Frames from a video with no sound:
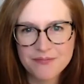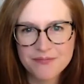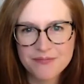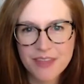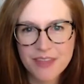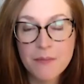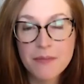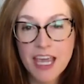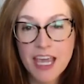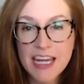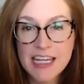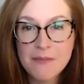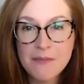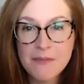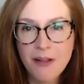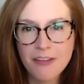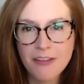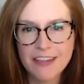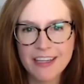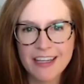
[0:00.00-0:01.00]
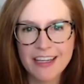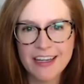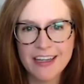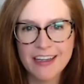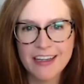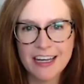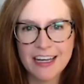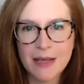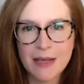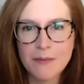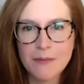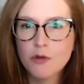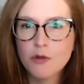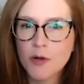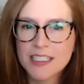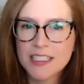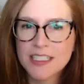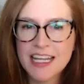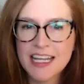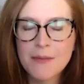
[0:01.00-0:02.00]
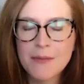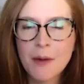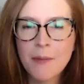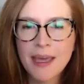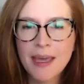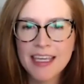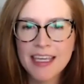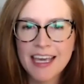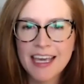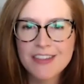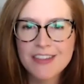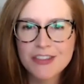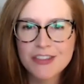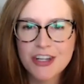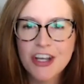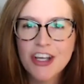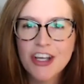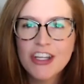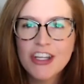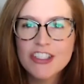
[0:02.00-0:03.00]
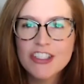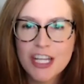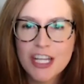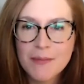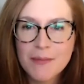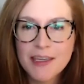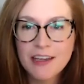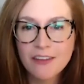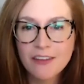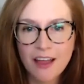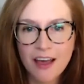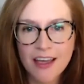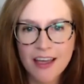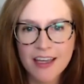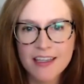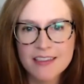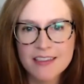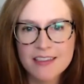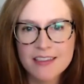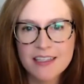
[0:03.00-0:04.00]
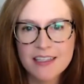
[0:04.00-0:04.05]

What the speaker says: I'm Katie Mulligan, and I'm joined today by my guest, Jamie Elias,